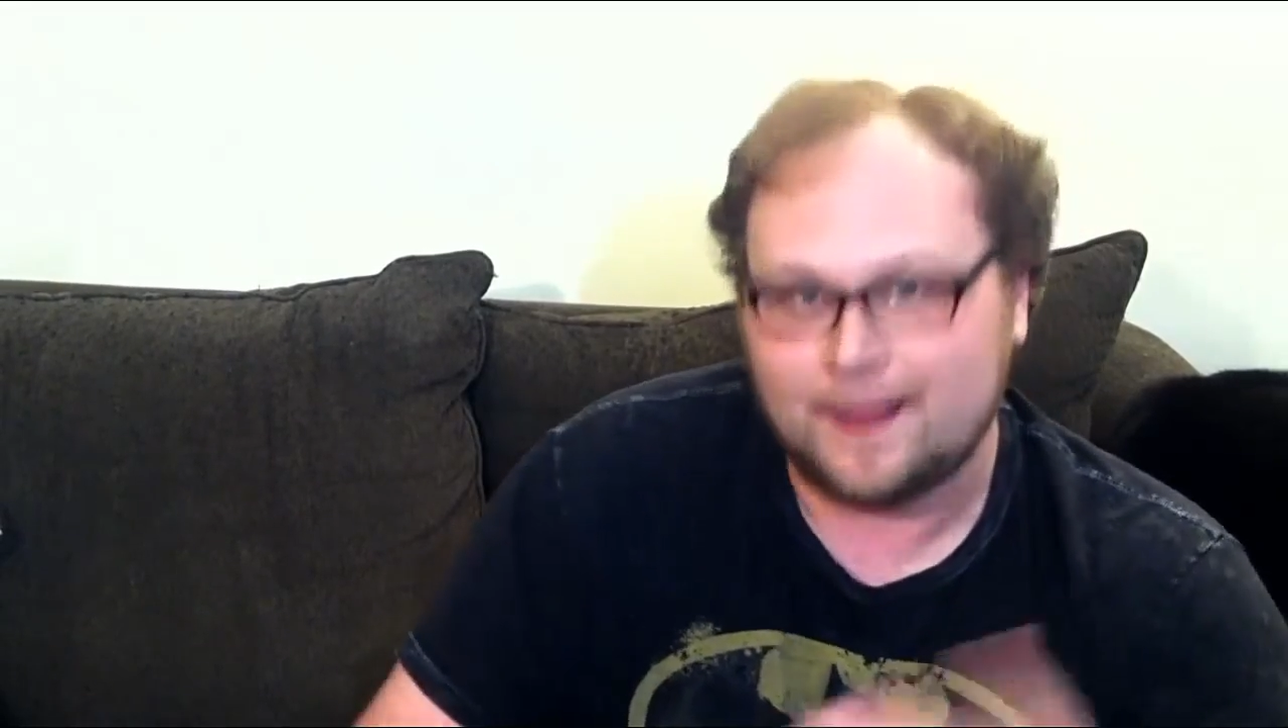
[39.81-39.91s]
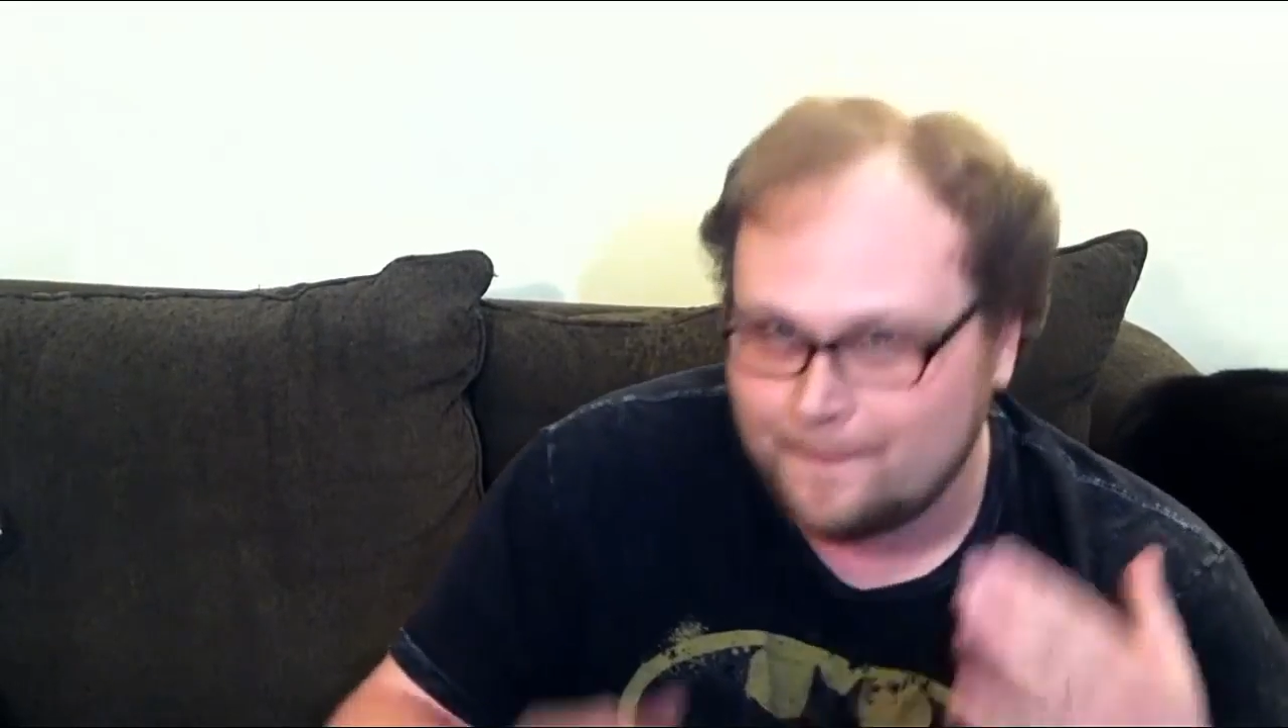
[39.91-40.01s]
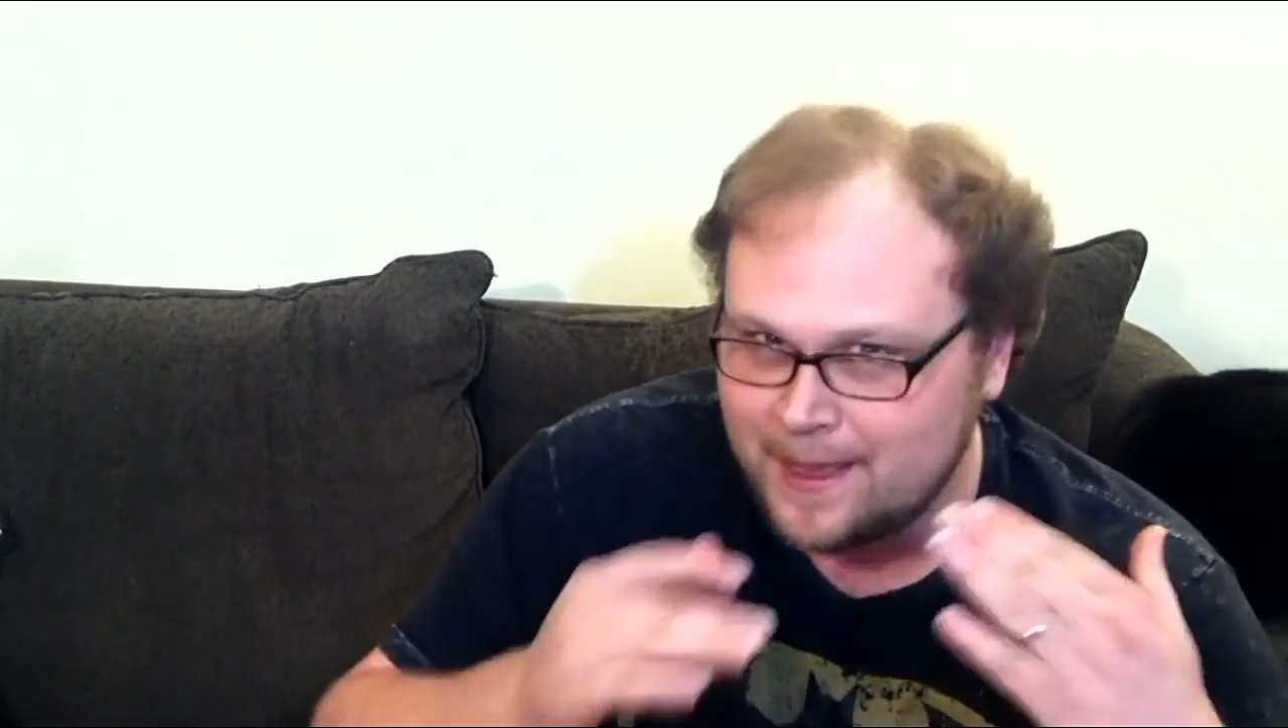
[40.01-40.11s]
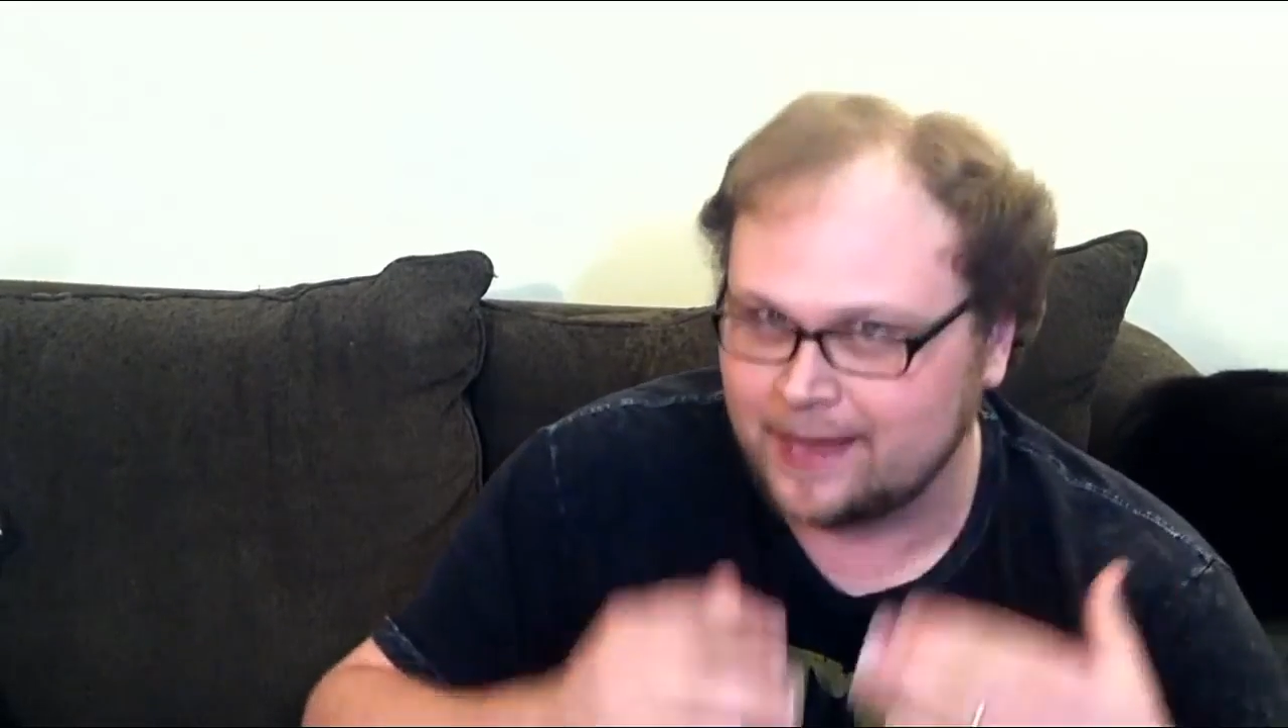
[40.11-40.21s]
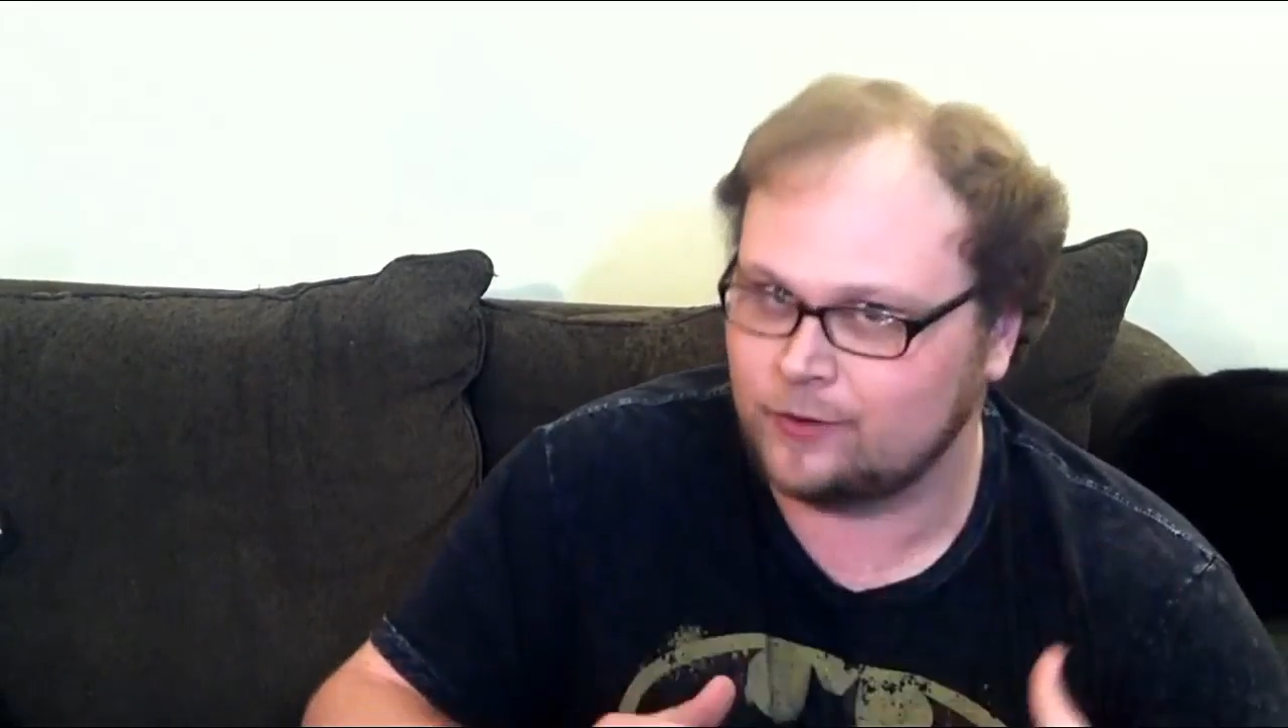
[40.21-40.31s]

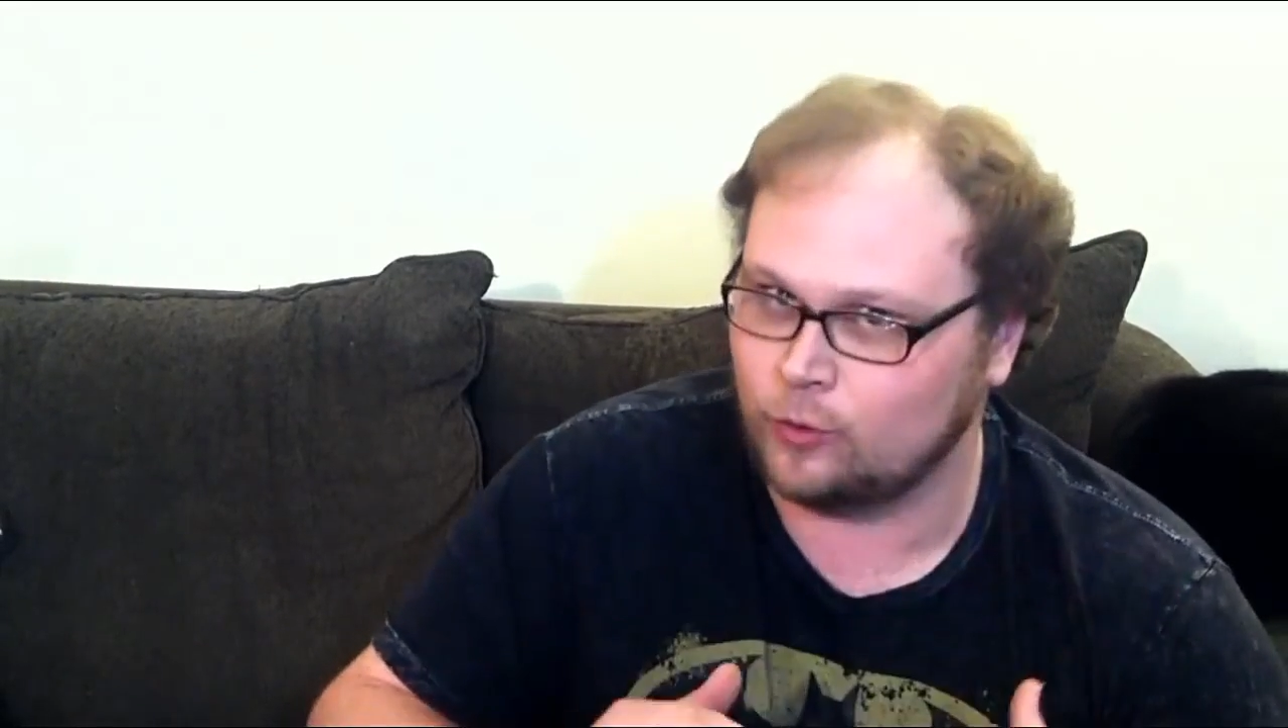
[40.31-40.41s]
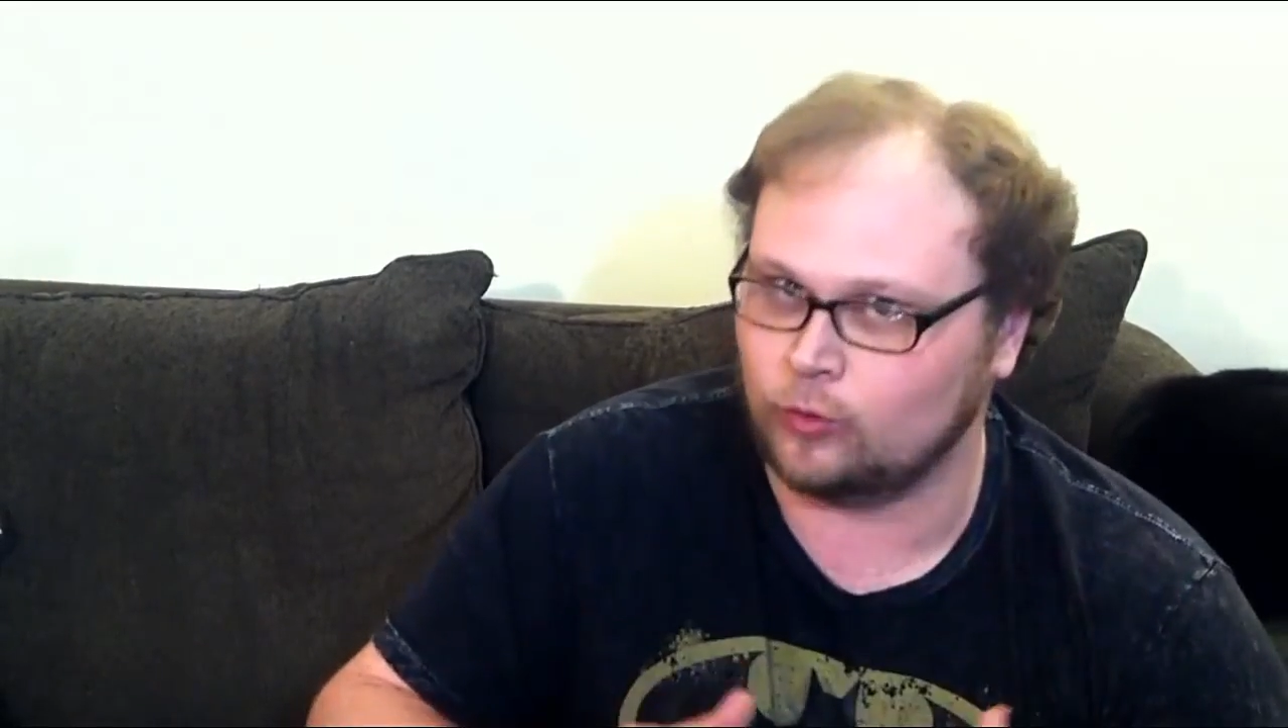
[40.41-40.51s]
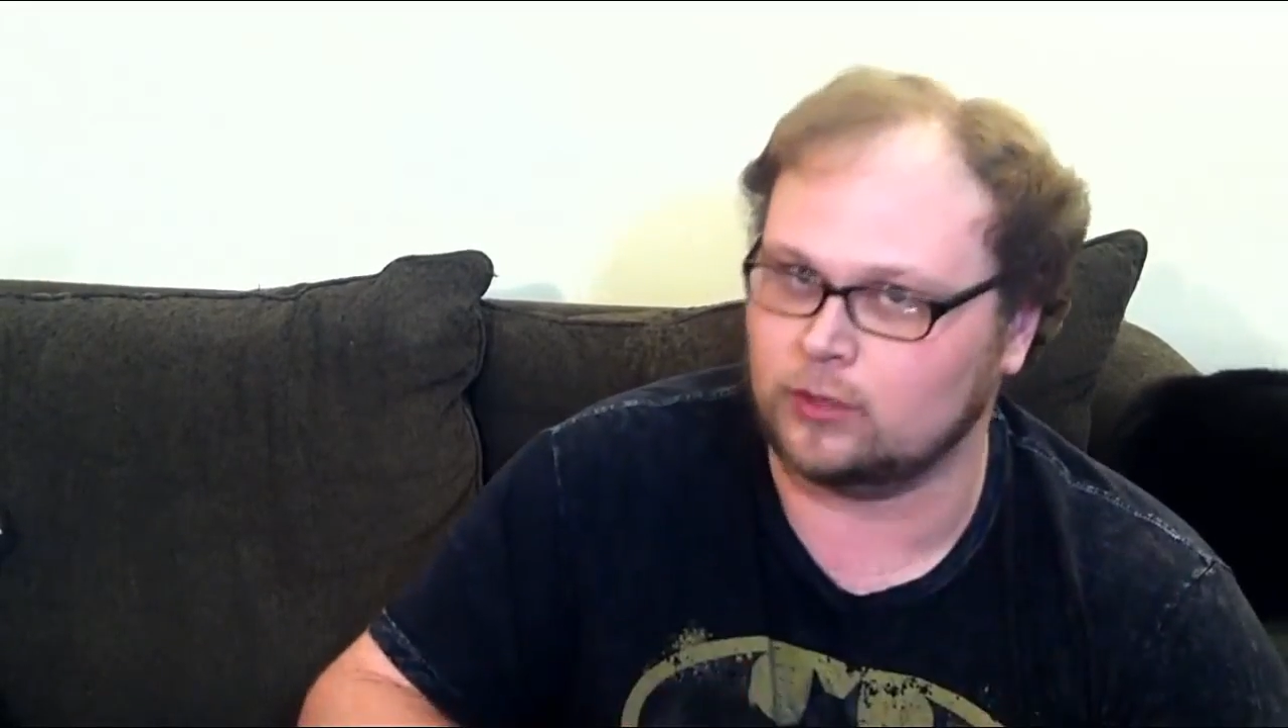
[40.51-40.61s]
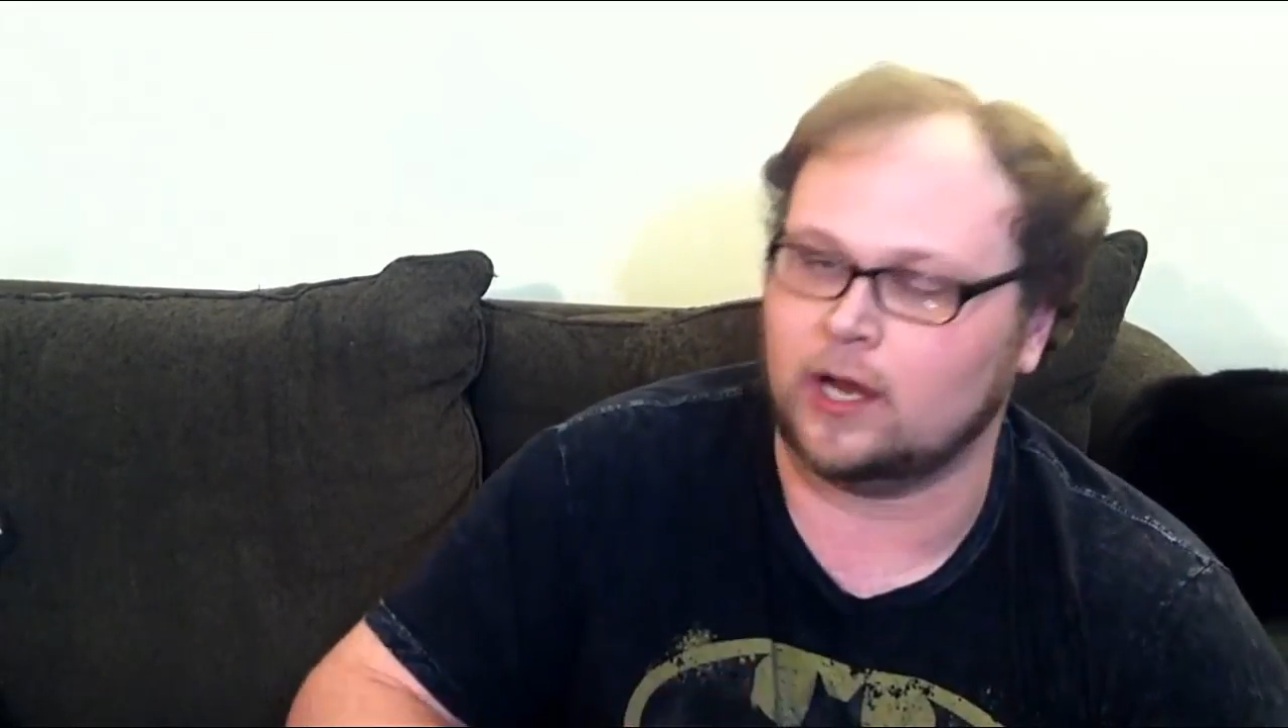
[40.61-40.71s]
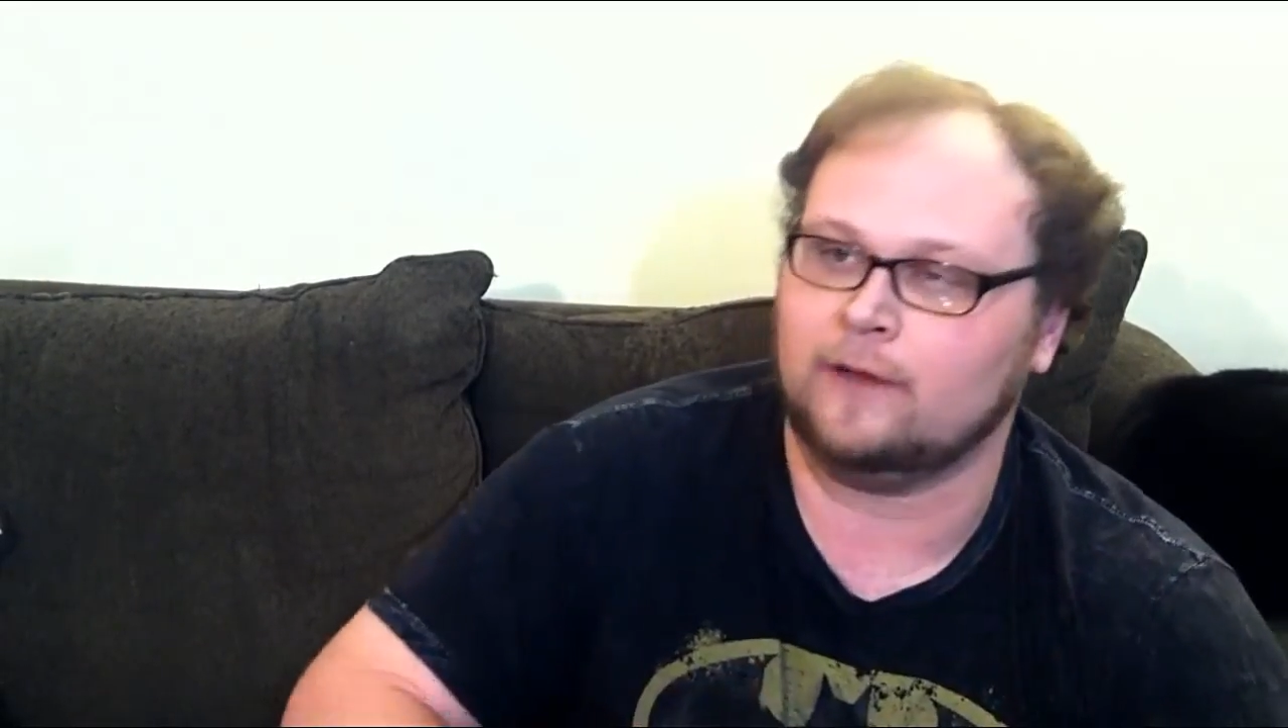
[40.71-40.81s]
may cool